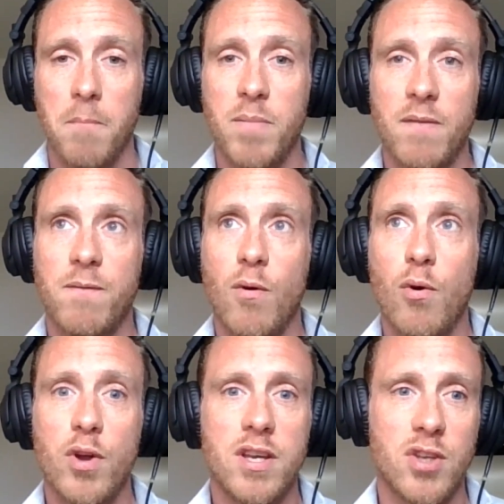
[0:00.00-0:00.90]

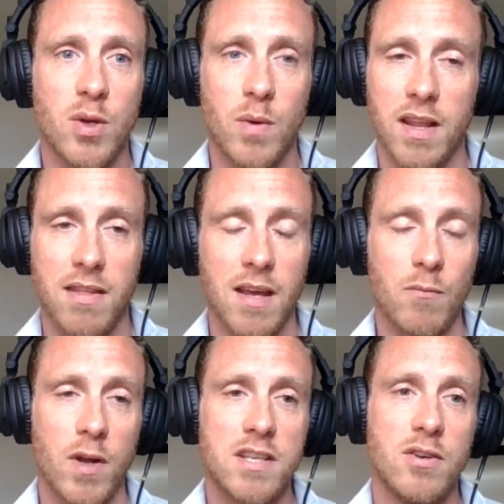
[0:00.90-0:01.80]
before you do anything,
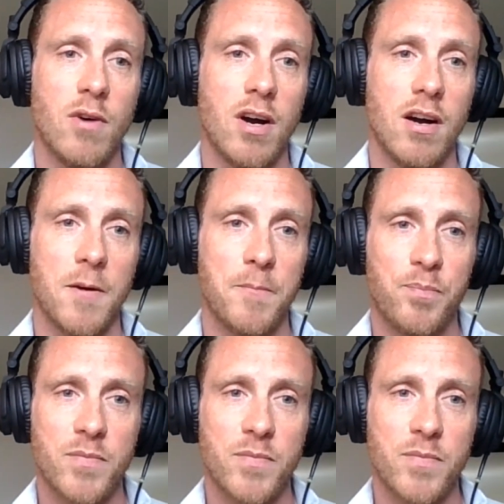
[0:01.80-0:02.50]
when you are,